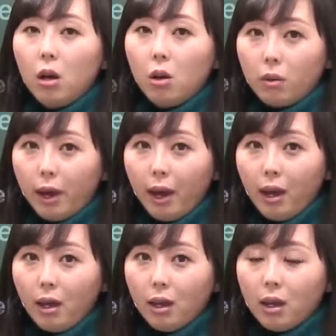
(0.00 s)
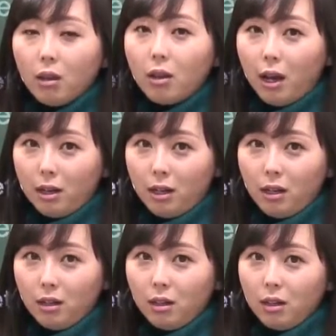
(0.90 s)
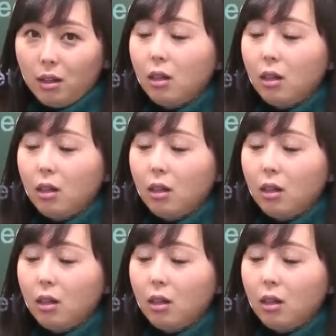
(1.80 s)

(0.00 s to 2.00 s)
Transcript: Okay? You got it?